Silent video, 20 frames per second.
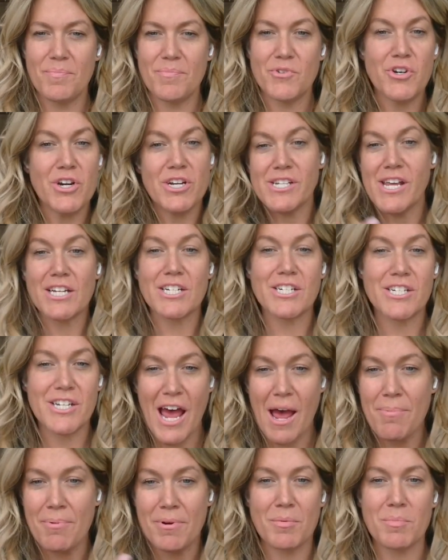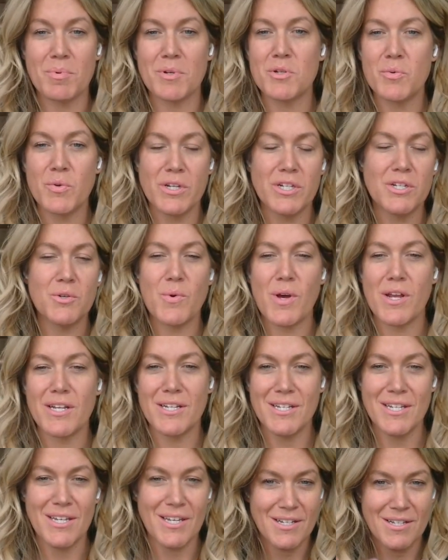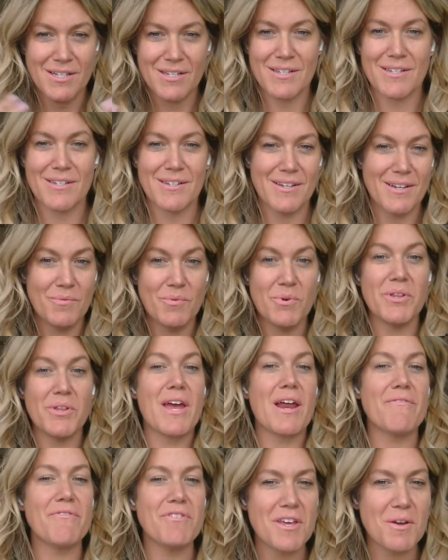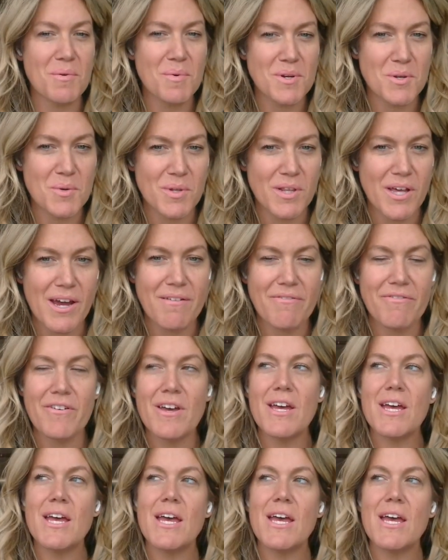transactions happening between two entities in really everything we do in life.